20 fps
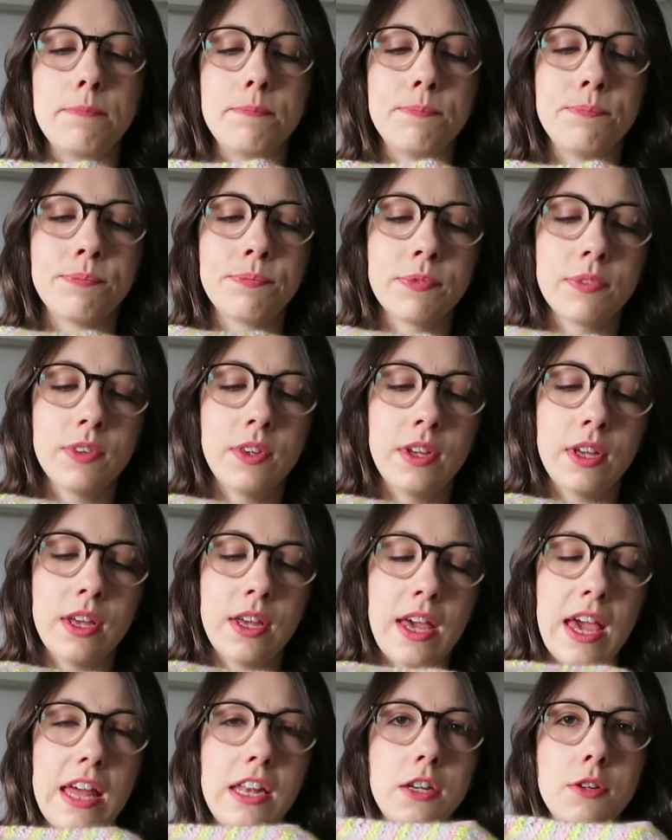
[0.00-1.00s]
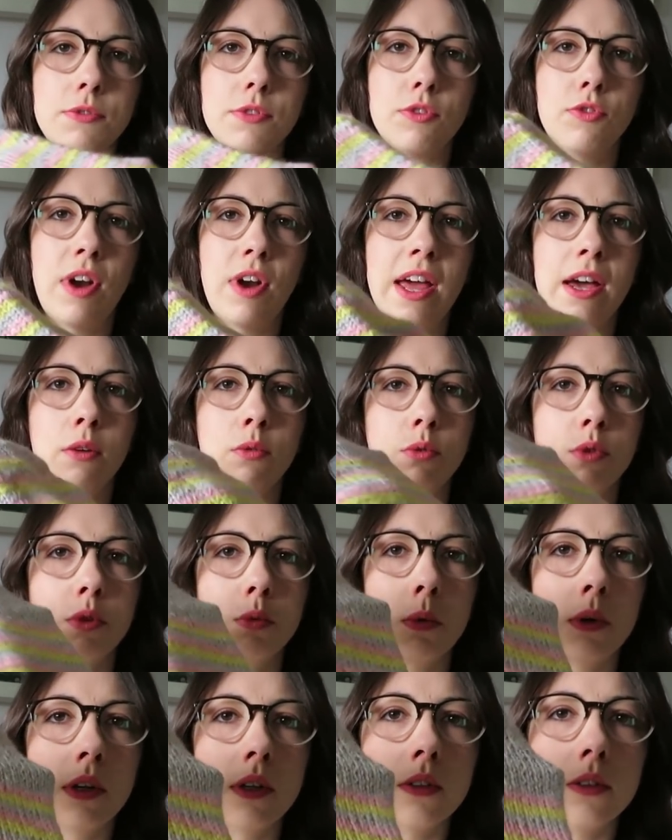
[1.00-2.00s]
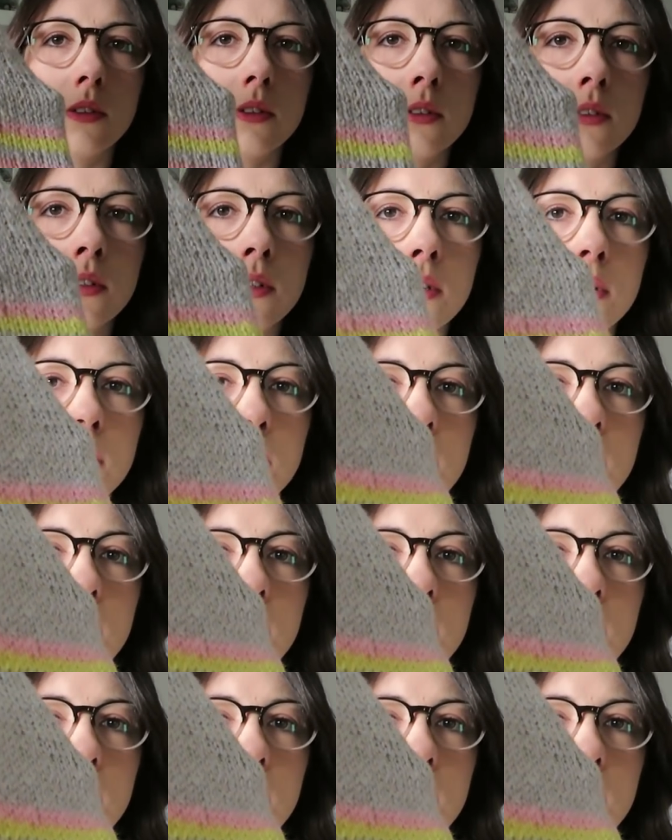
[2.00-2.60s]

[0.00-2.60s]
end of the round was.